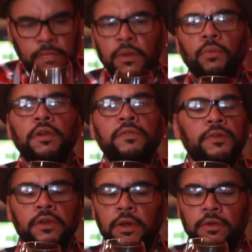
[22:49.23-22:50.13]
Wonderful
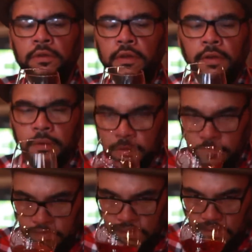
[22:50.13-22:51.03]
nose.
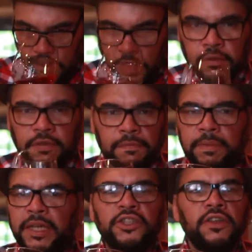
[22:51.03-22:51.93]
Hints of
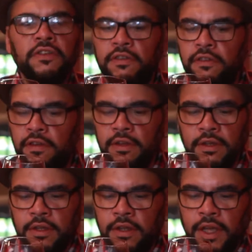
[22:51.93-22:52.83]
peaches,
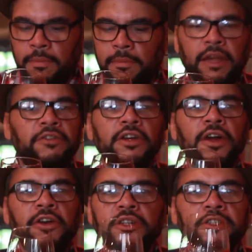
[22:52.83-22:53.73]
mandarin
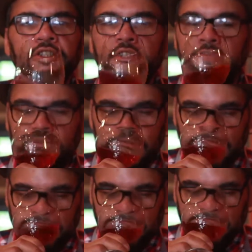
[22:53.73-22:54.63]
orange.
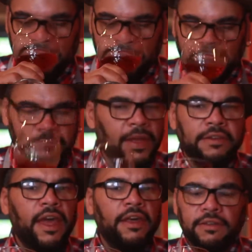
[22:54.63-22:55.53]

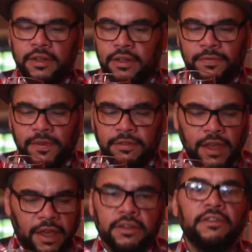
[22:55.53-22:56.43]
Fantastic,
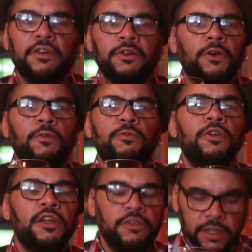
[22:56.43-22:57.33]
fantastic. It's going to go
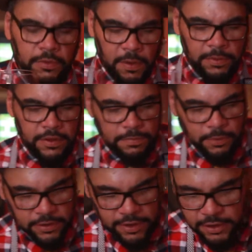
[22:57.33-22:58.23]
really, really well with this
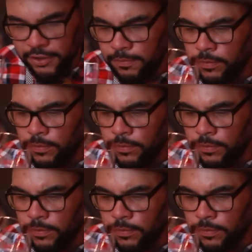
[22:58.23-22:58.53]
pork dish.